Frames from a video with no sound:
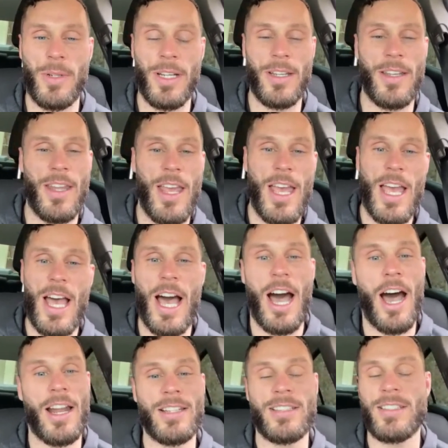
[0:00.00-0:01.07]
But
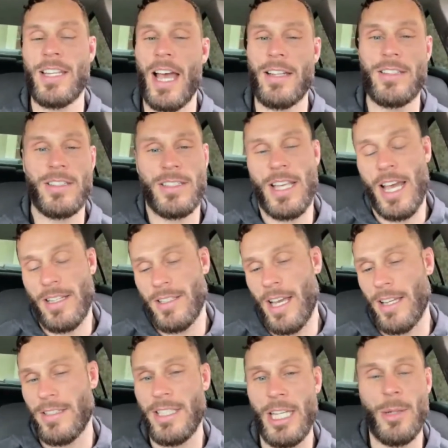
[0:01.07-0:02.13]
honestly, I
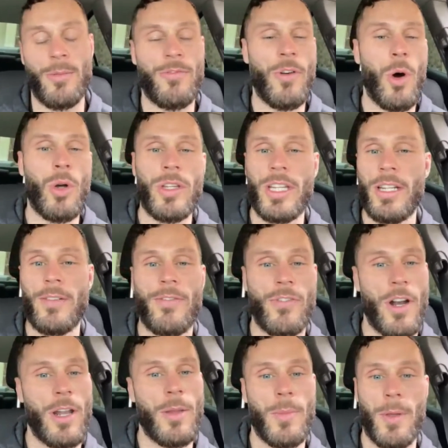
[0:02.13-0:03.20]
see him folding in
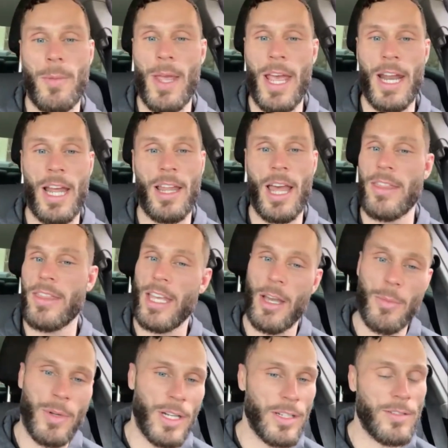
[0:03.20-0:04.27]
front of me, man. I think
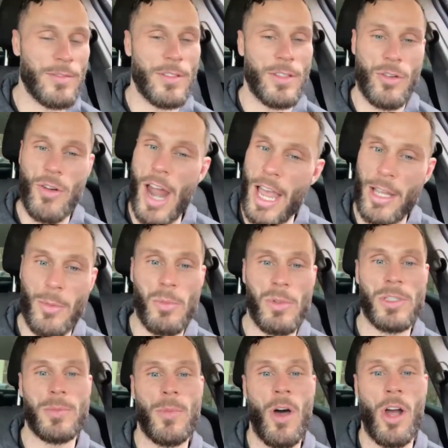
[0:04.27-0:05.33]
I'm going to crack him with
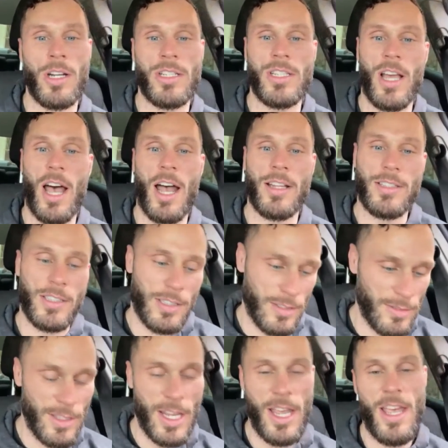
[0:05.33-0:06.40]
some hard shots,
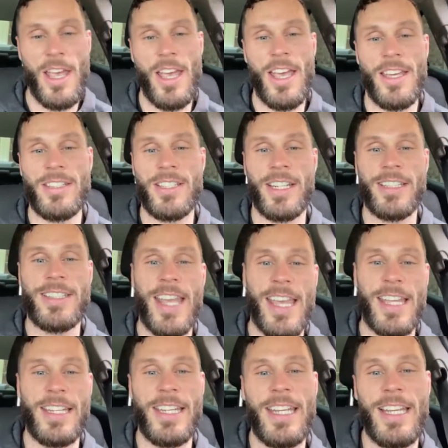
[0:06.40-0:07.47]
and he's going to take
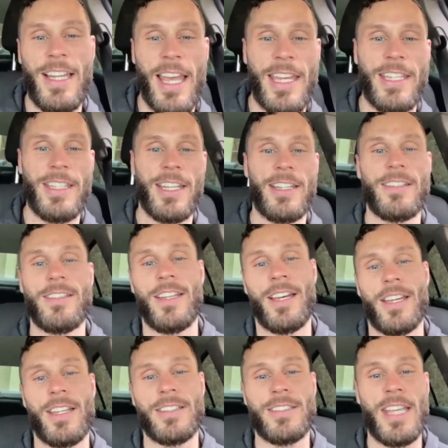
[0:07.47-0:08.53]
a knee like he did
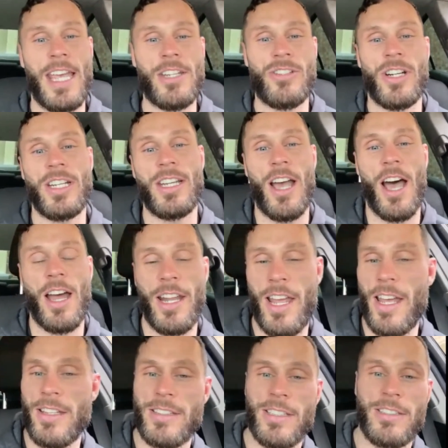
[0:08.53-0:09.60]
against Adrian
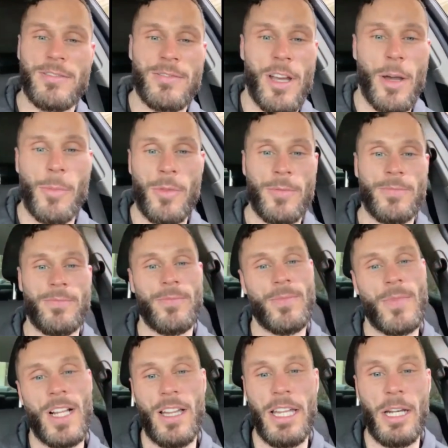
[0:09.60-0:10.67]
Yanez, and I'm going to
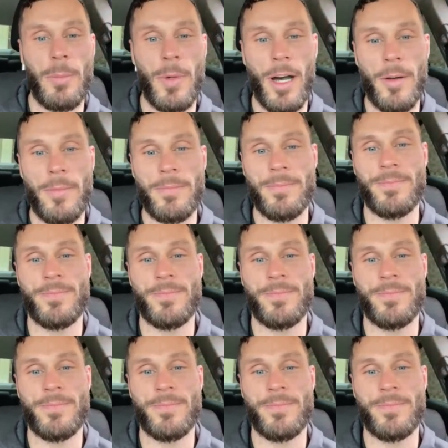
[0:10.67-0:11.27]
clean him up.